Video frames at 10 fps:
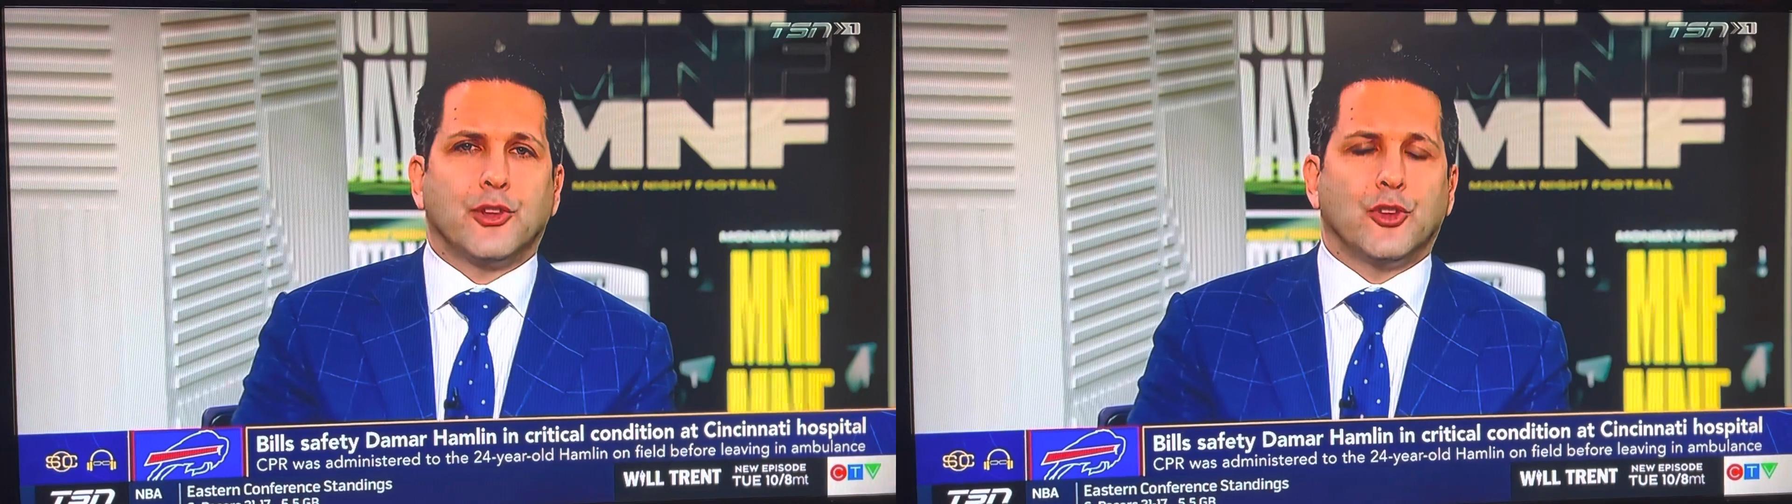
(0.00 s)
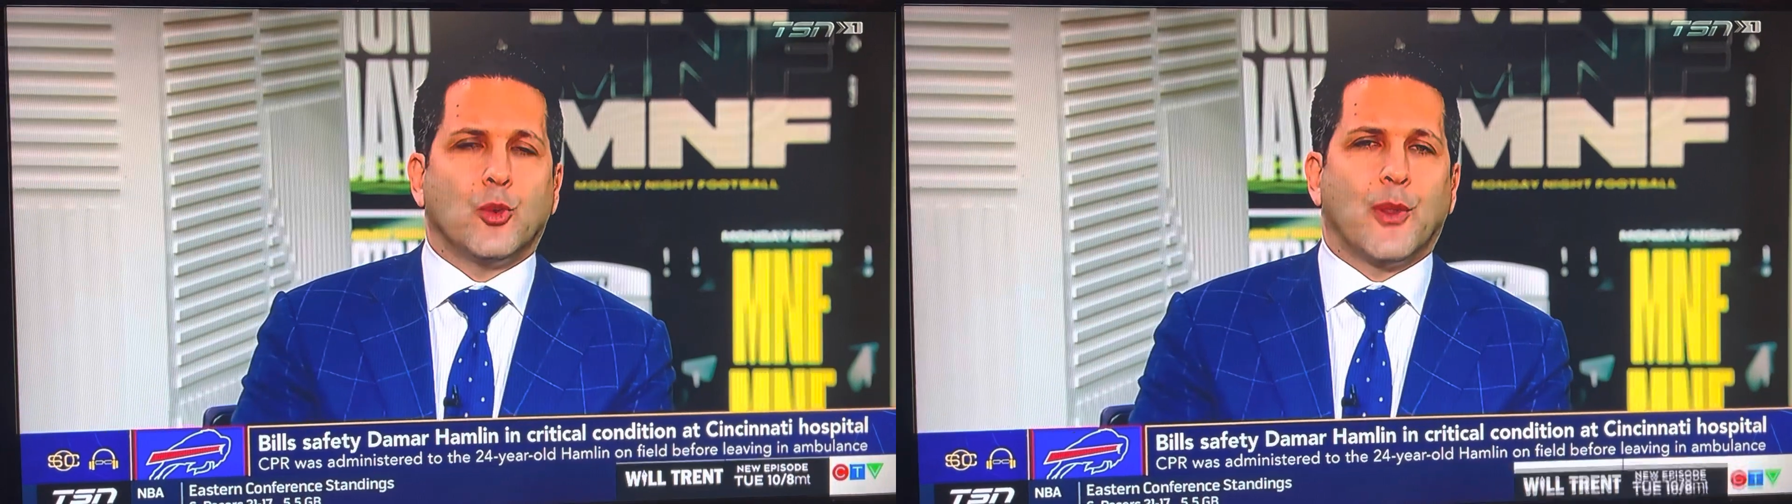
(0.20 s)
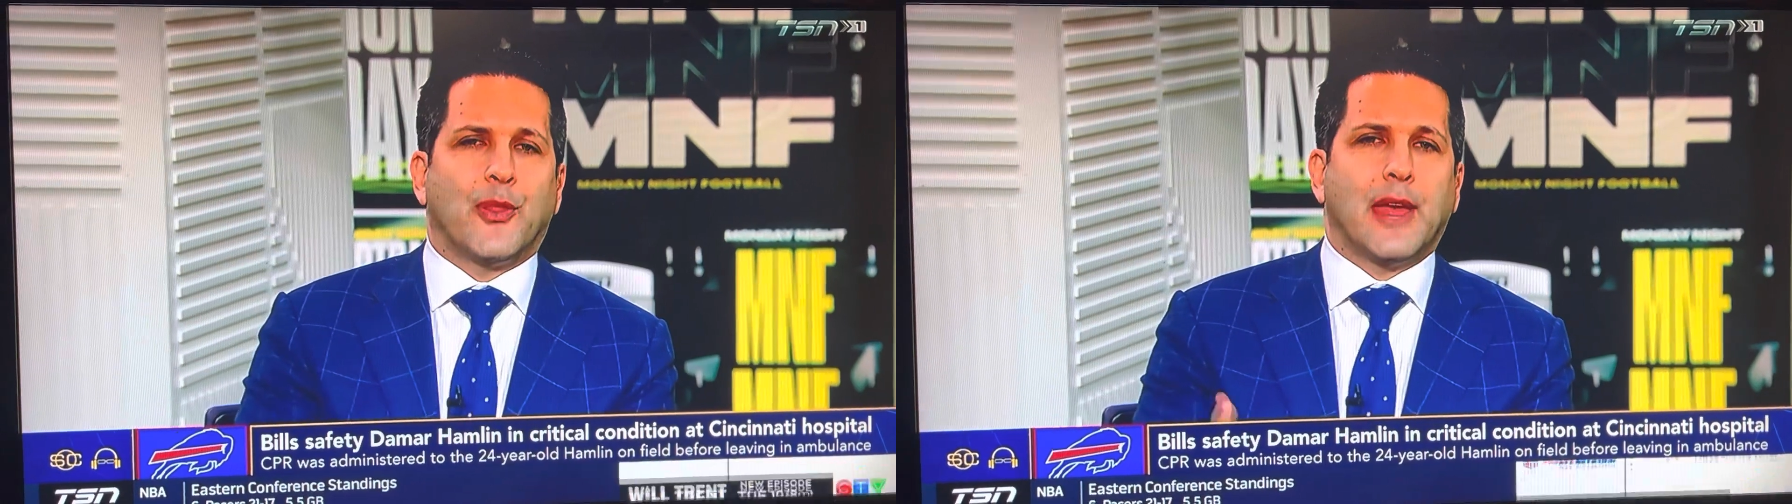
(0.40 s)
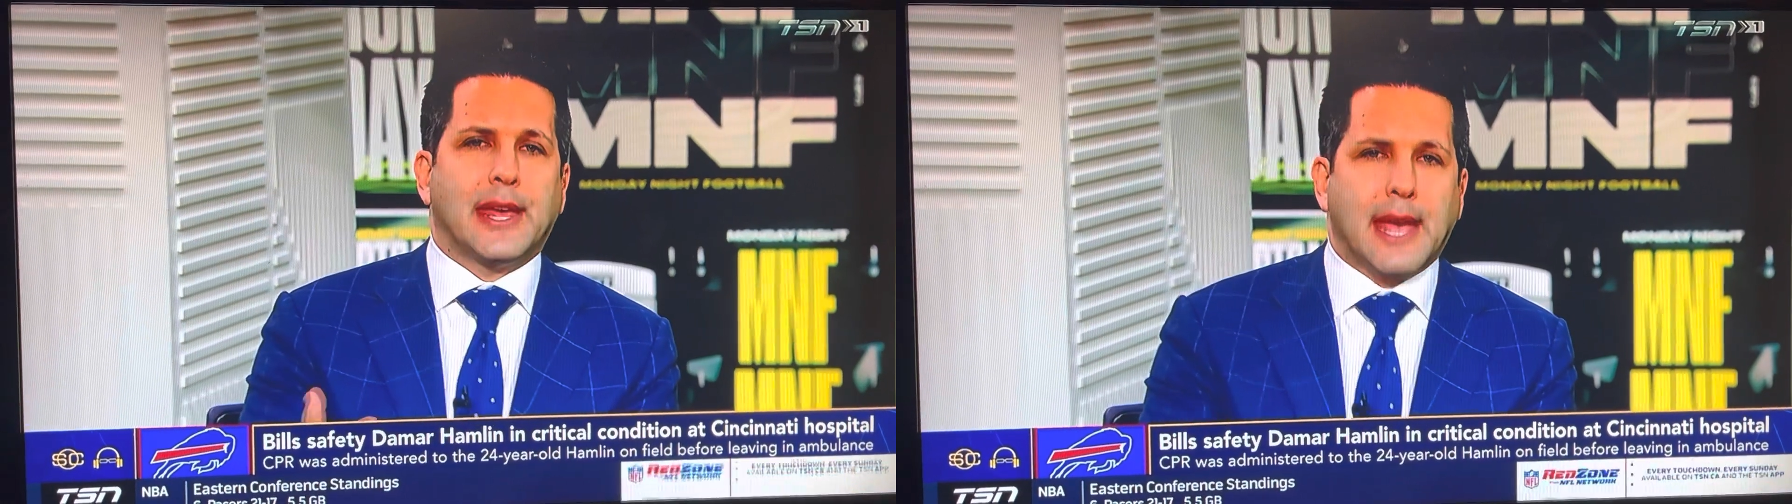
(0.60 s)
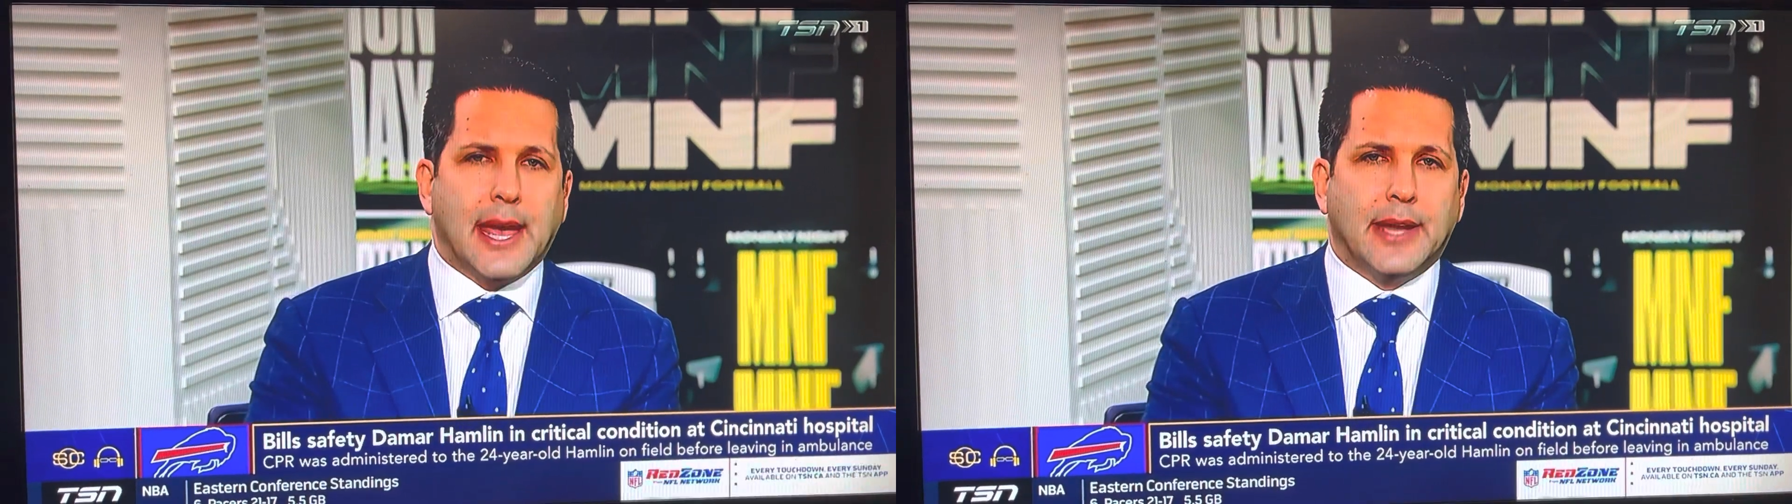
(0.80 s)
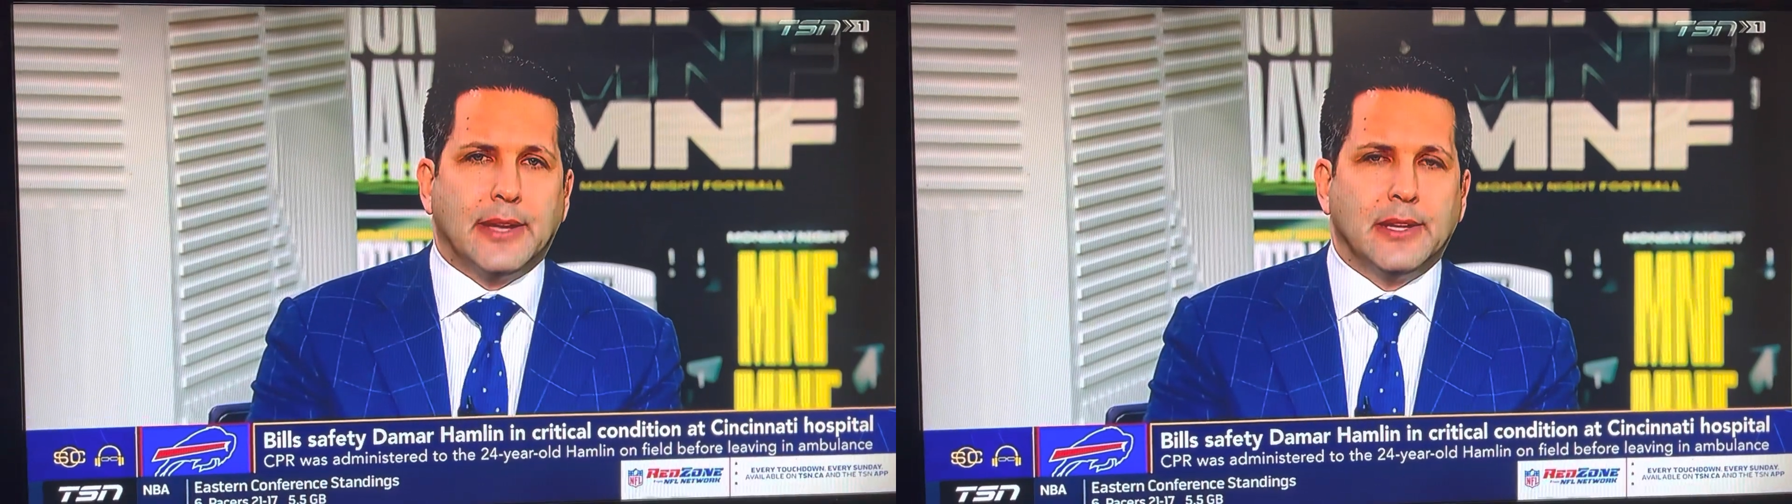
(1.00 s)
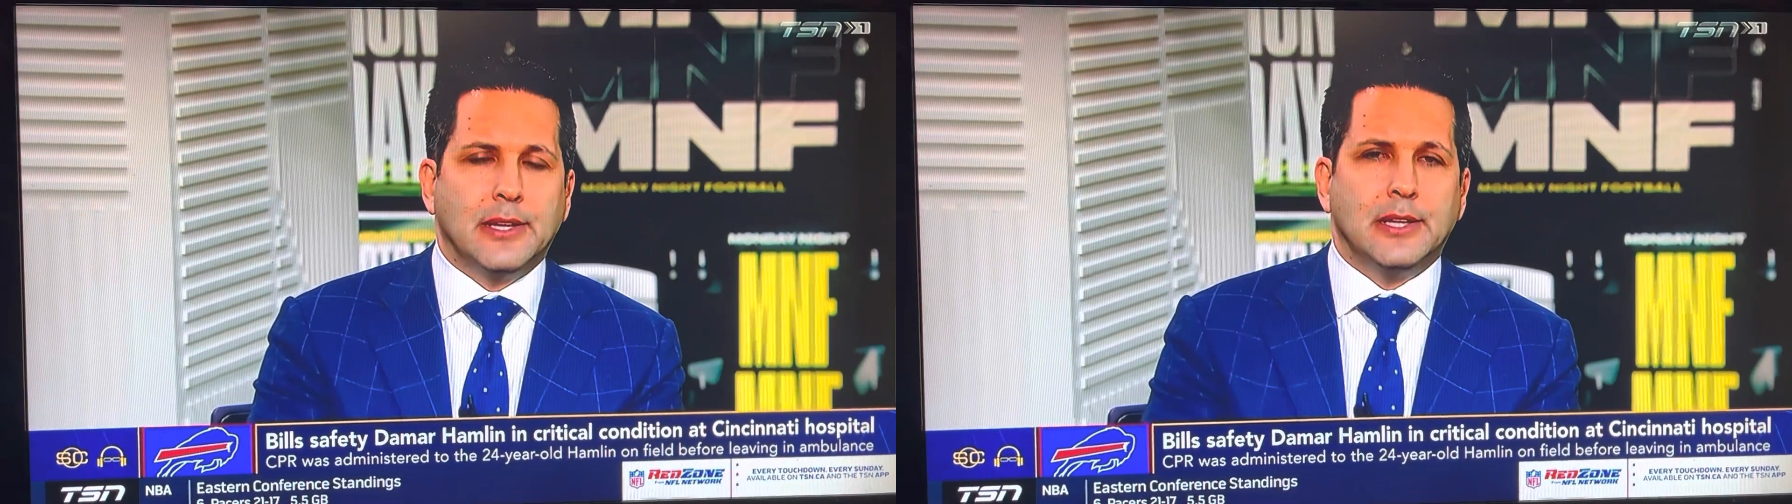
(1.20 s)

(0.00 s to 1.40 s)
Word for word: do what they can